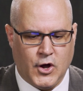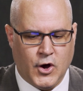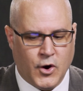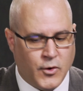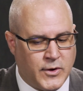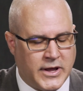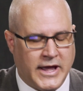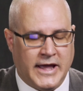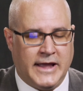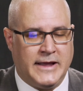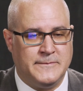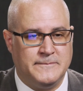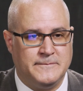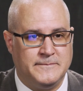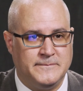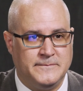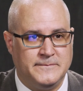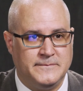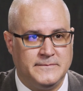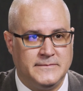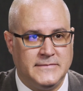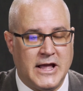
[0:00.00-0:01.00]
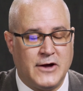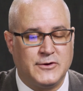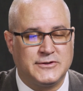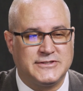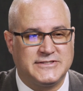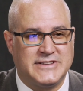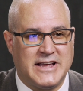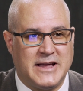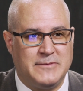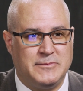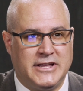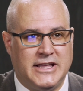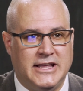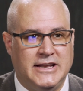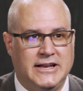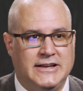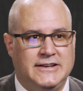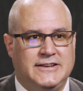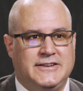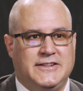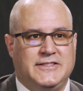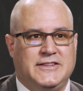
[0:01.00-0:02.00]
Okay, now it's time to get
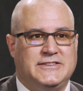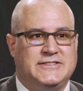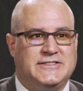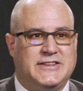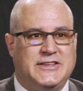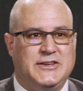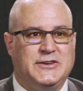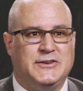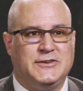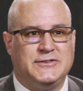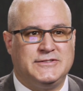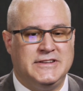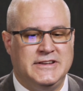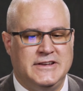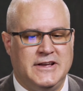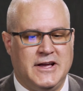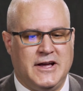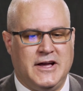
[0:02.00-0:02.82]
into the skills